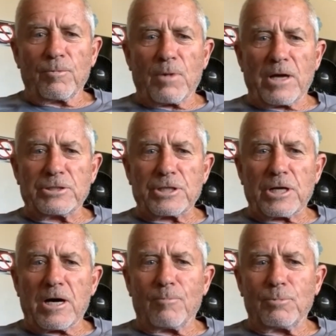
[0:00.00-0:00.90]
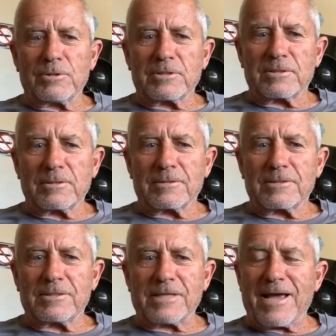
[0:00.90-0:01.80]
my job was
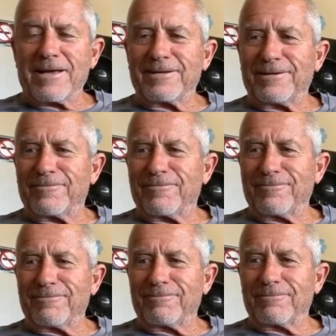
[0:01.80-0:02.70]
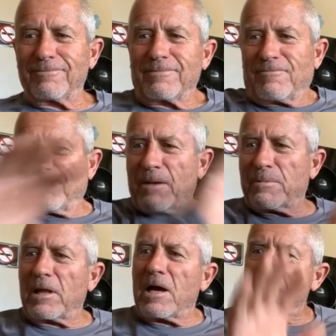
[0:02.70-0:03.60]
sanding
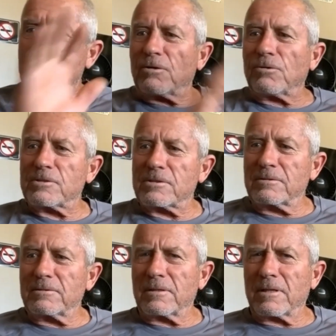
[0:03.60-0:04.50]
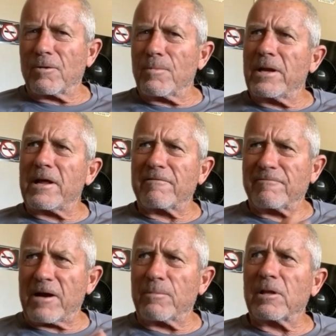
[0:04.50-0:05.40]
fiberglass holes. They were made out of
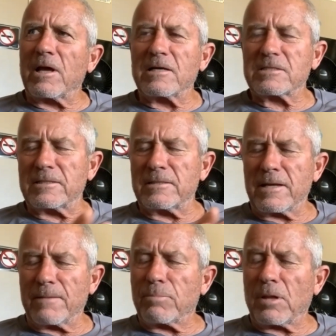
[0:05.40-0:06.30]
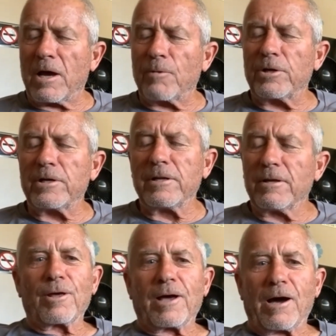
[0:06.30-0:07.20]
fiberglass and, and plywood.
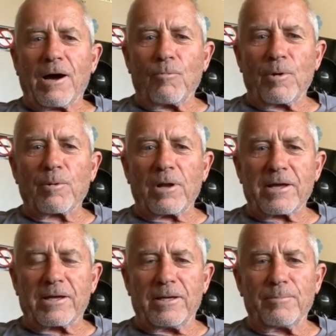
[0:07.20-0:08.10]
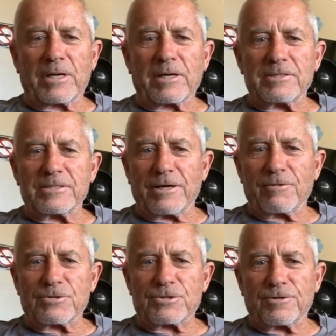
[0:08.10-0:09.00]
We were lucky because the
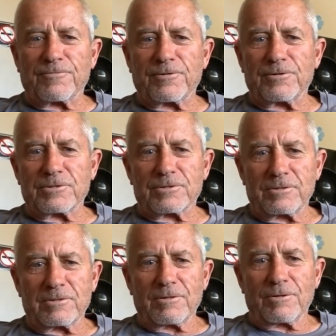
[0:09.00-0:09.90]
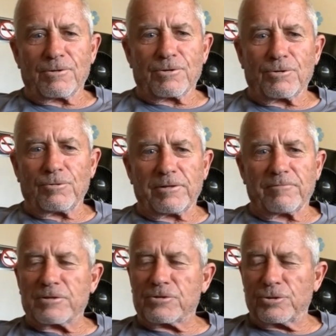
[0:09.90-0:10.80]
other surfers who lived
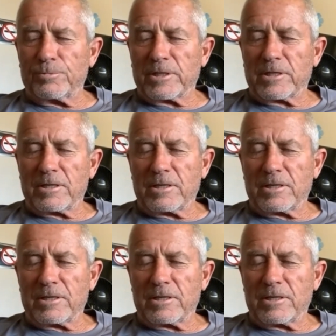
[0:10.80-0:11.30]
at Subic,